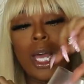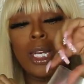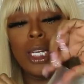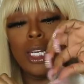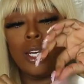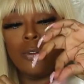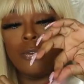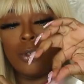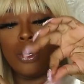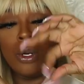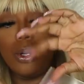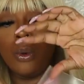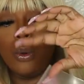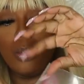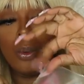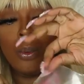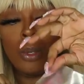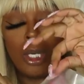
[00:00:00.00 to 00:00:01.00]
I never
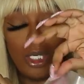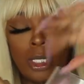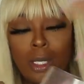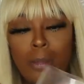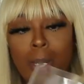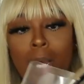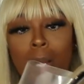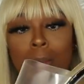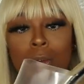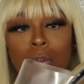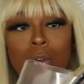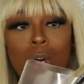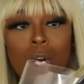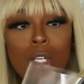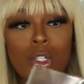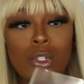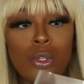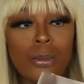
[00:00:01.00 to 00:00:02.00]
clean them out
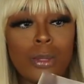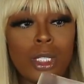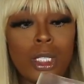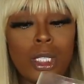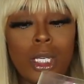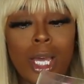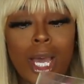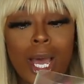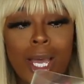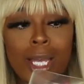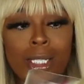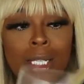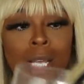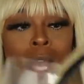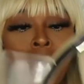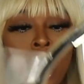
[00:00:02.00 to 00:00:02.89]
before I show them to you guys.